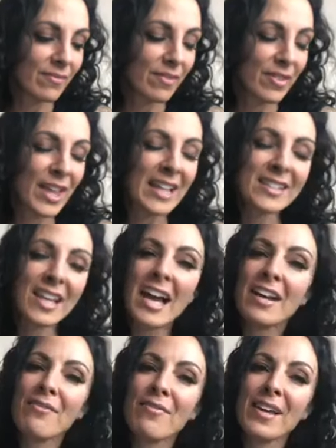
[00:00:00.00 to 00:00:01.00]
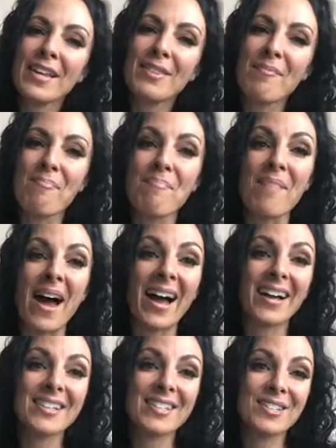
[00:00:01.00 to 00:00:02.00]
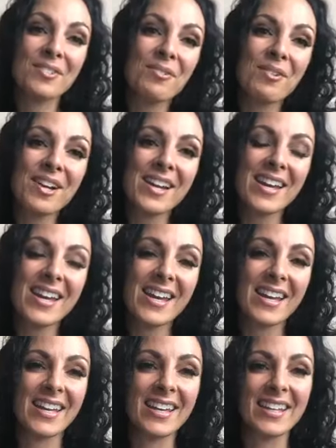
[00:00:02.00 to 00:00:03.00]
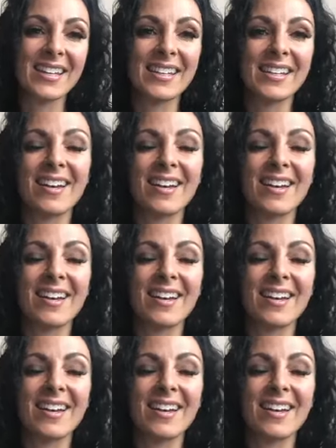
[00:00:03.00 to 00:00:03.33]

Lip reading: that's kind of like the backstory in